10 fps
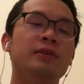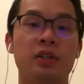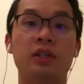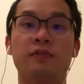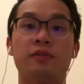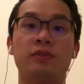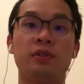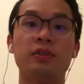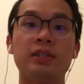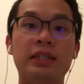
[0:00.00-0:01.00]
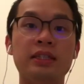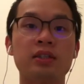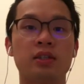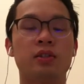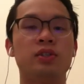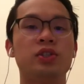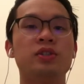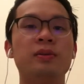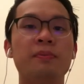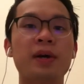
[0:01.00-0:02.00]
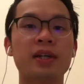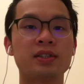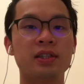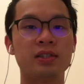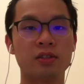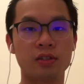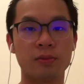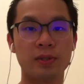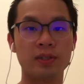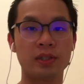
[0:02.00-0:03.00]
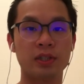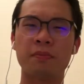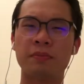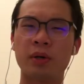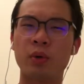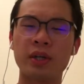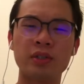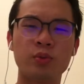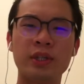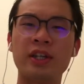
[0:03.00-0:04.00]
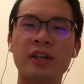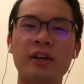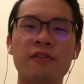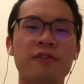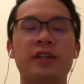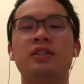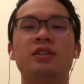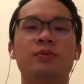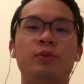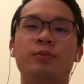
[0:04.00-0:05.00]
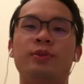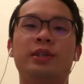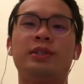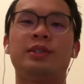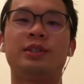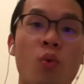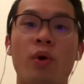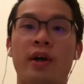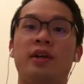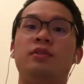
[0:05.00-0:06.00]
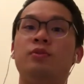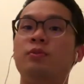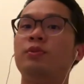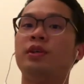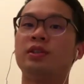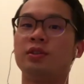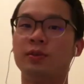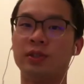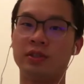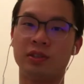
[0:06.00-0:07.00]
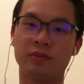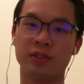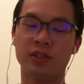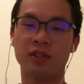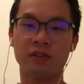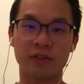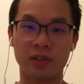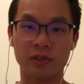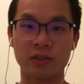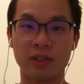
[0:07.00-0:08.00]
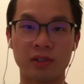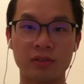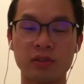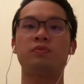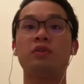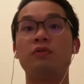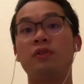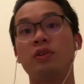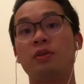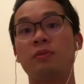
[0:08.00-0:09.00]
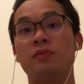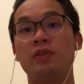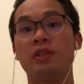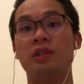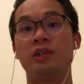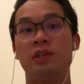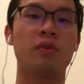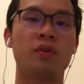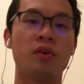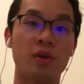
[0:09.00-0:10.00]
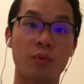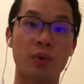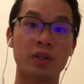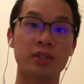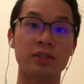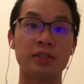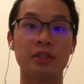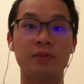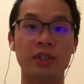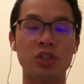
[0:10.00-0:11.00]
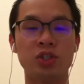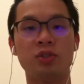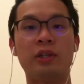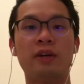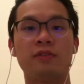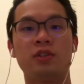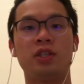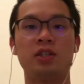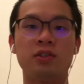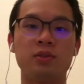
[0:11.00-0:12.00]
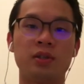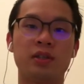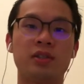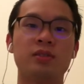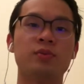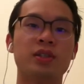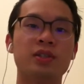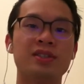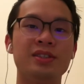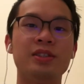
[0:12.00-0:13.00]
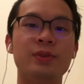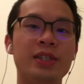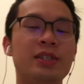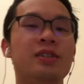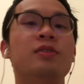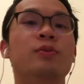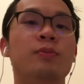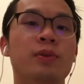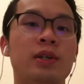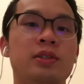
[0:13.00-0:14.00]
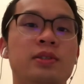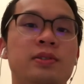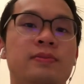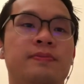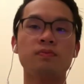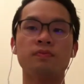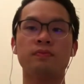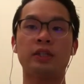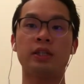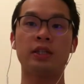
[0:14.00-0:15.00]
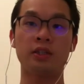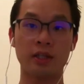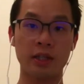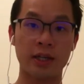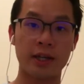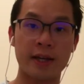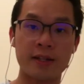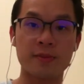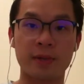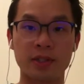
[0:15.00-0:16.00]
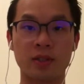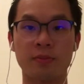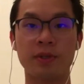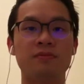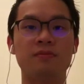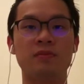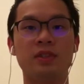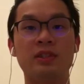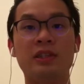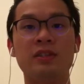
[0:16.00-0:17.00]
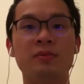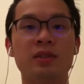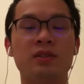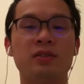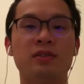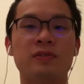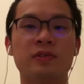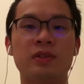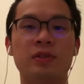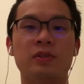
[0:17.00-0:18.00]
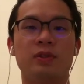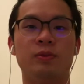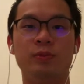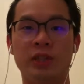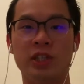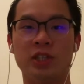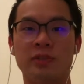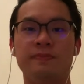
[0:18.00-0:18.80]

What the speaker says: And after all, these are all just impacting the occupancy. But what is really affecting the room price? Why are the room price always different in different hotels, different time of the year? And what considerations do they have to take into account when considering the room prices? Hence my topic, the determinants of the hotel room rates.